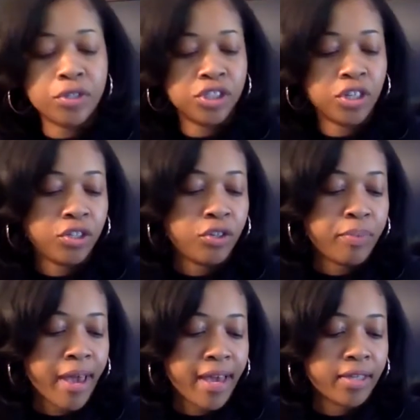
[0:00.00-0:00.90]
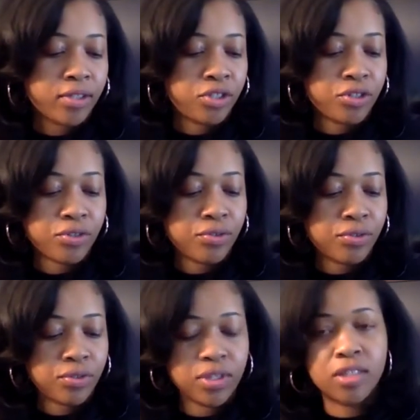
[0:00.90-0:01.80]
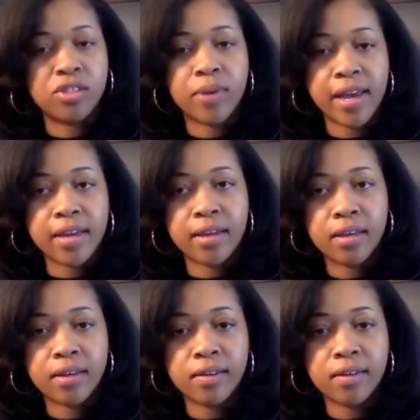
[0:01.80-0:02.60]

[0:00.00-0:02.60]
so you paid two. You said 280.